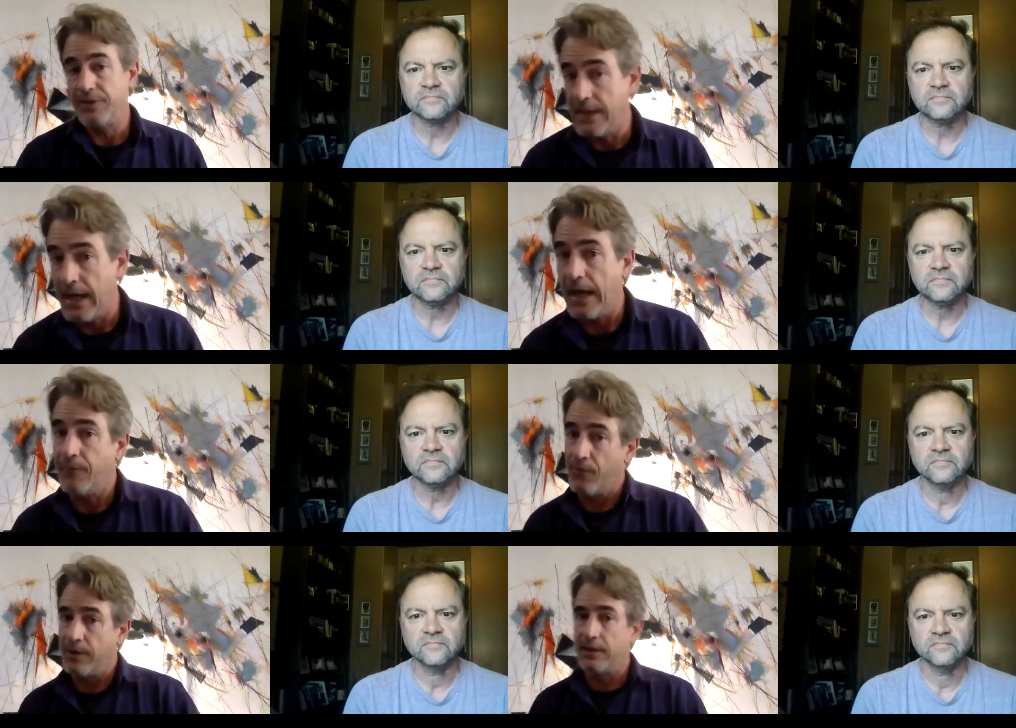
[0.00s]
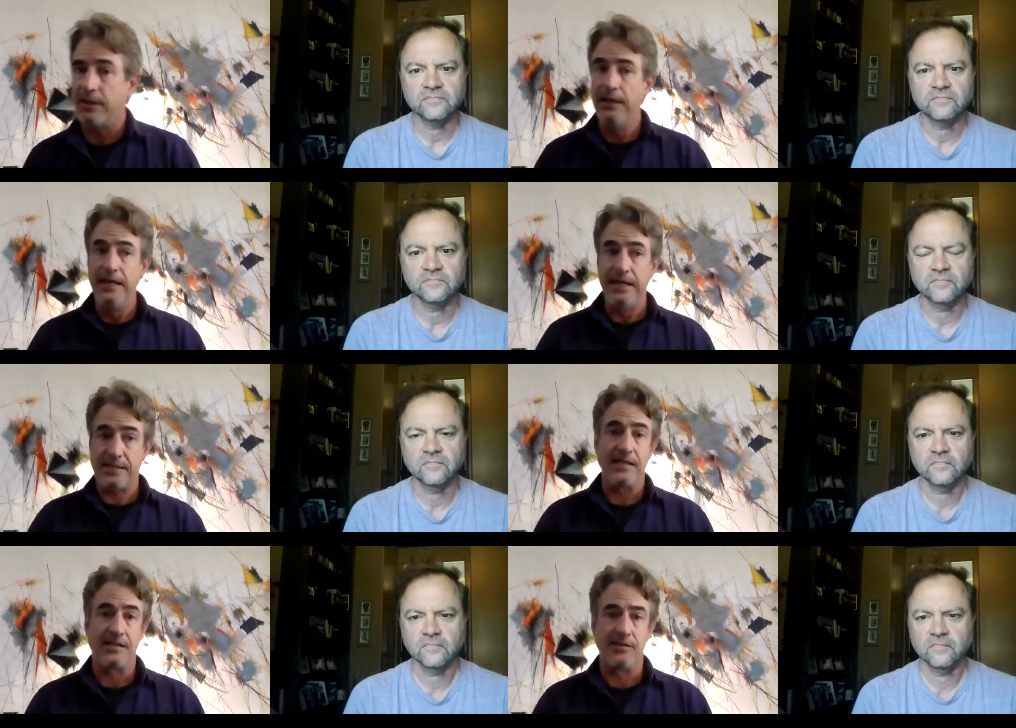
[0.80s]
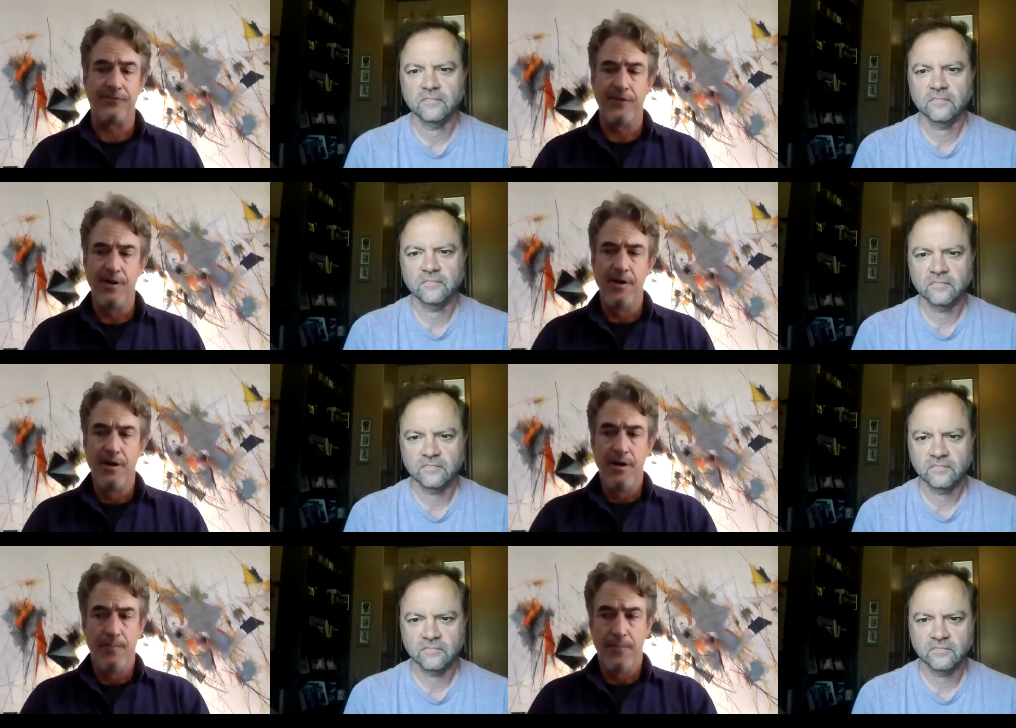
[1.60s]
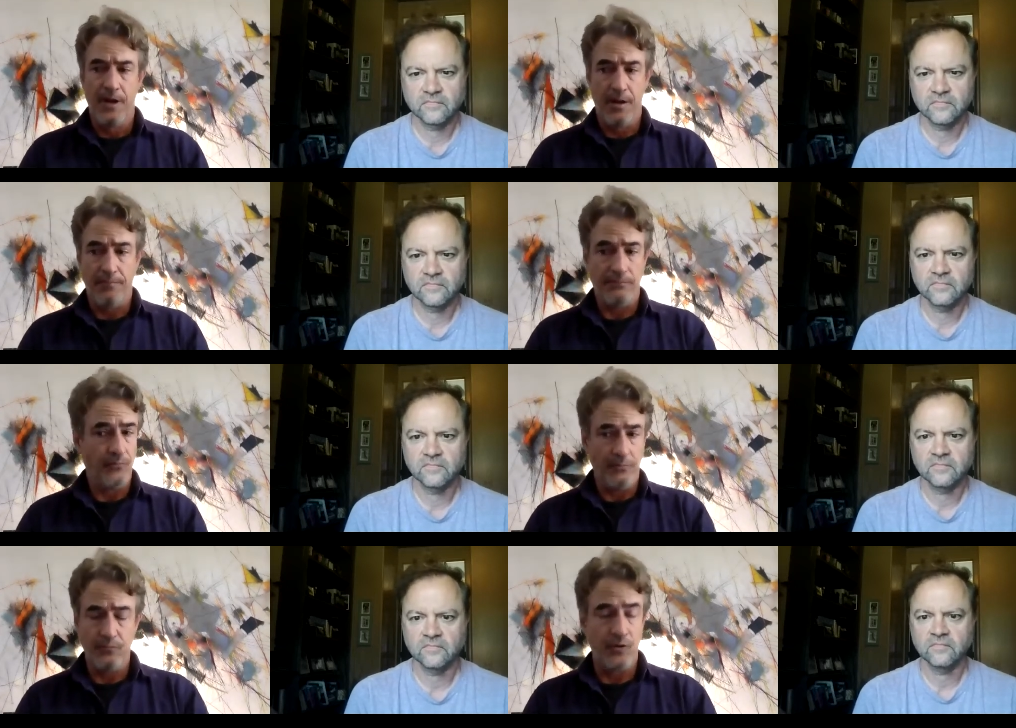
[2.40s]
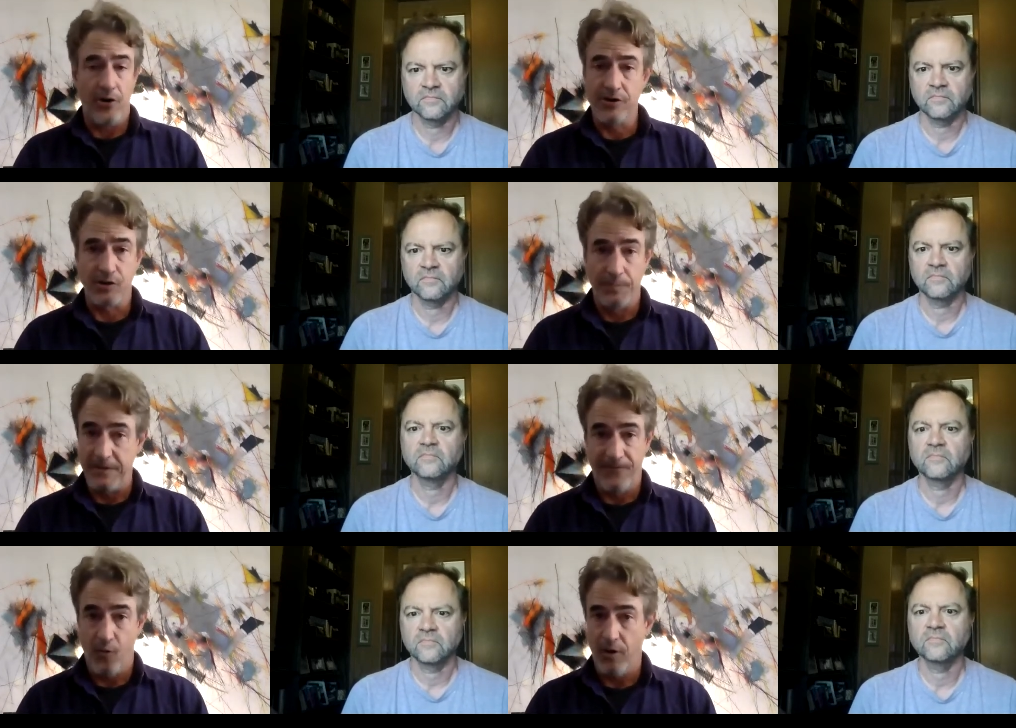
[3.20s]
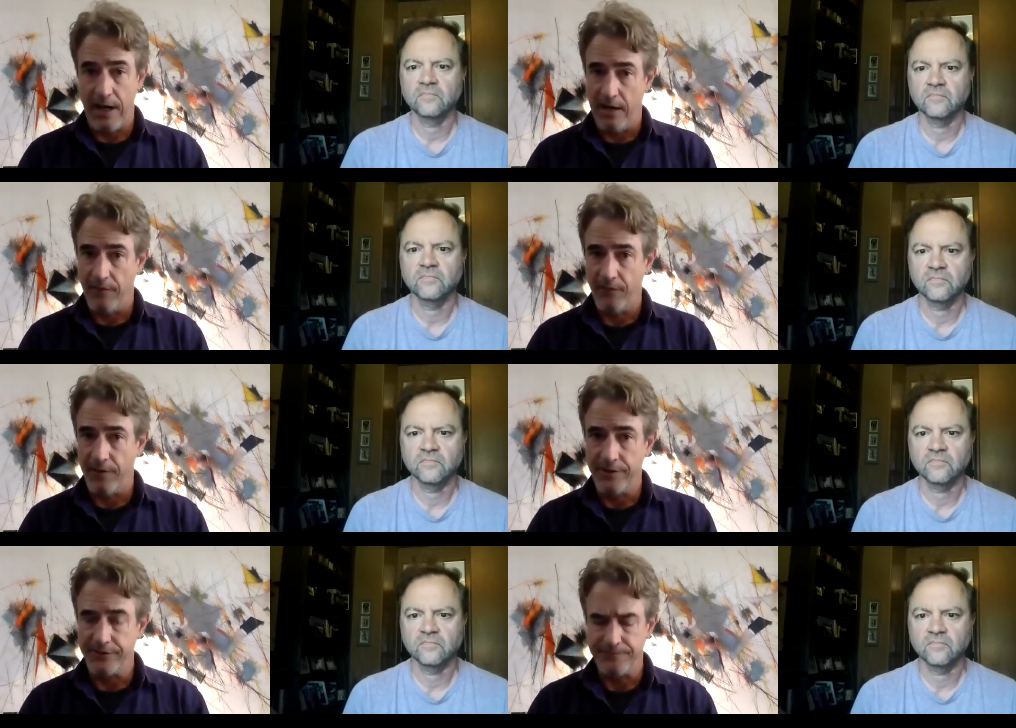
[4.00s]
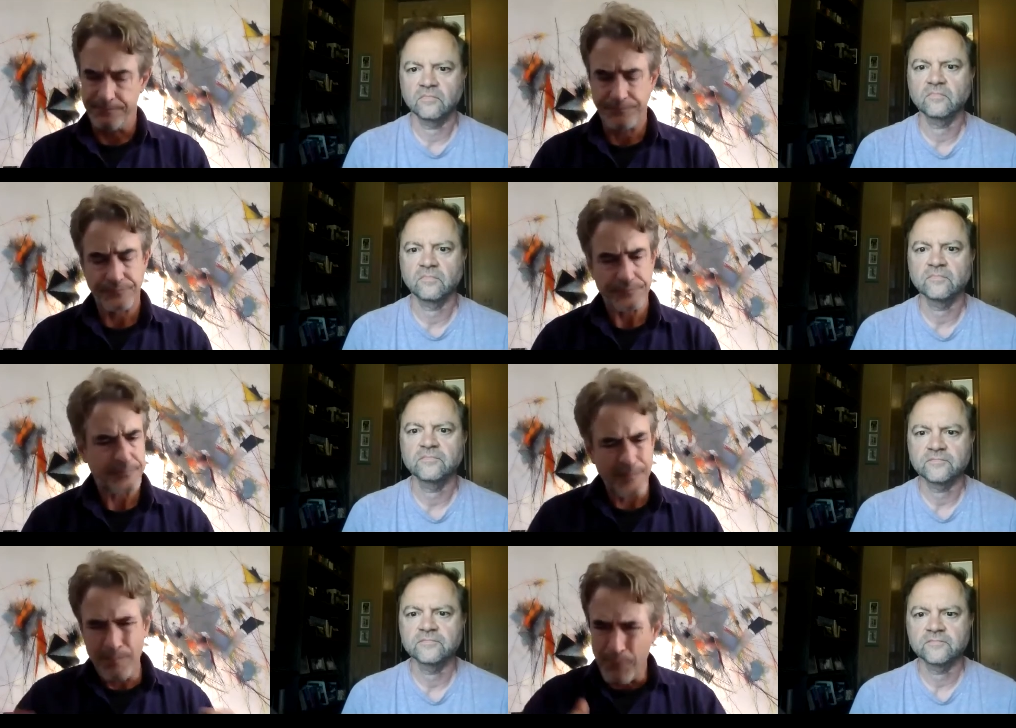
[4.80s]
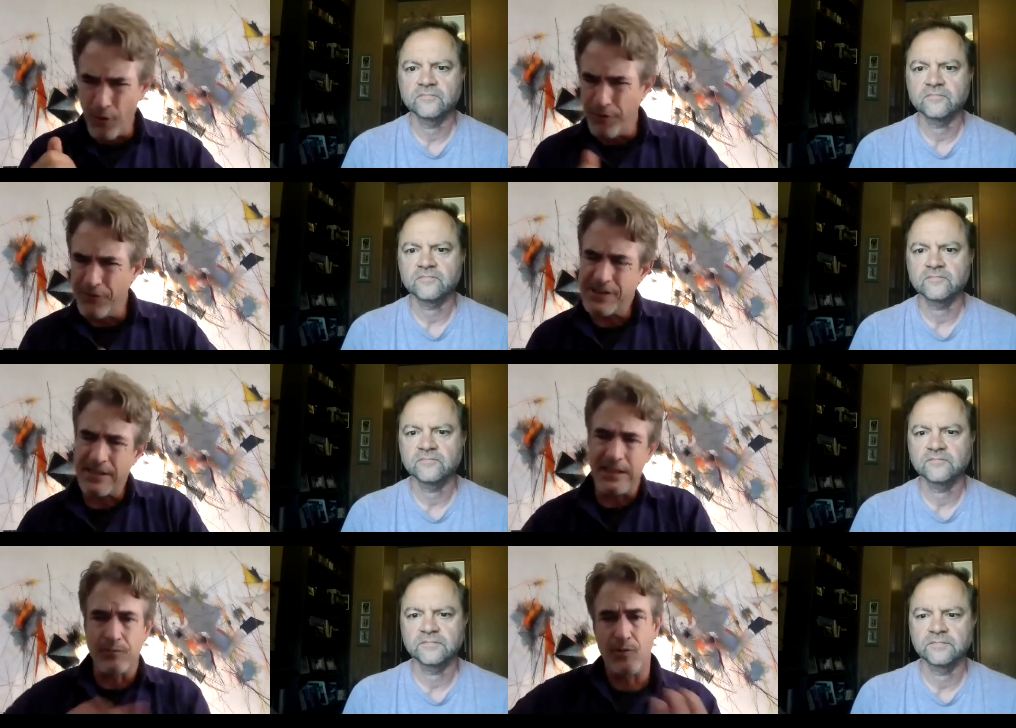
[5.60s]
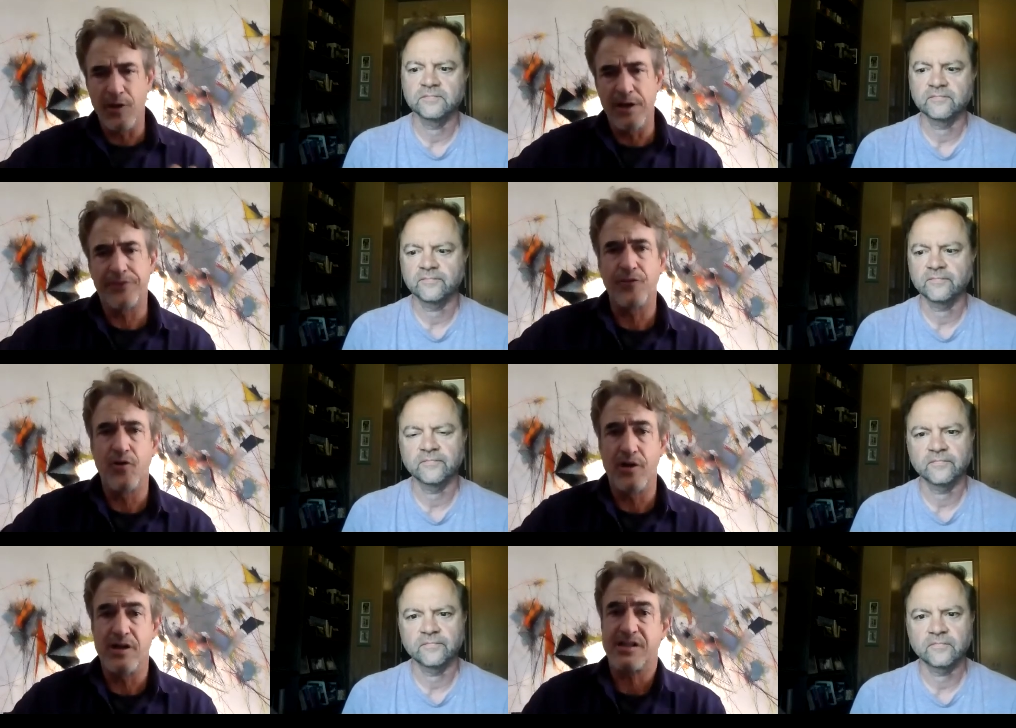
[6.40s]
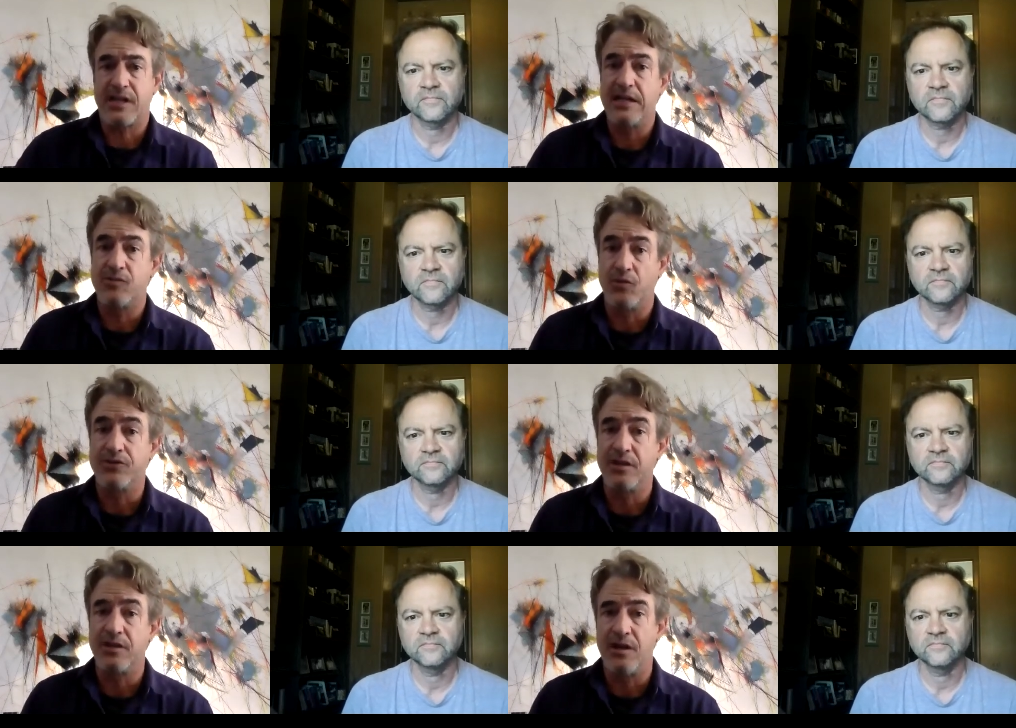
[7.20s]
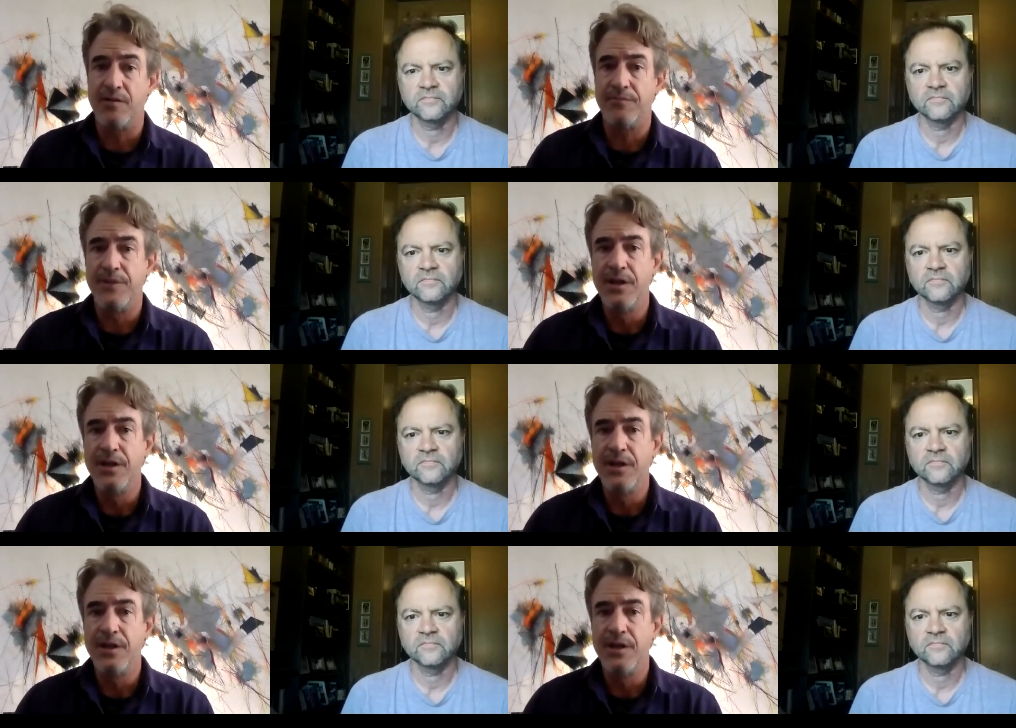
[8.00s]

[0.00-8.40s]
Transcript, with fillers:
Speaker 1: not really intensive um, rehearsal beforehand for this. Both of us, I think, we're running through on a schedule to um,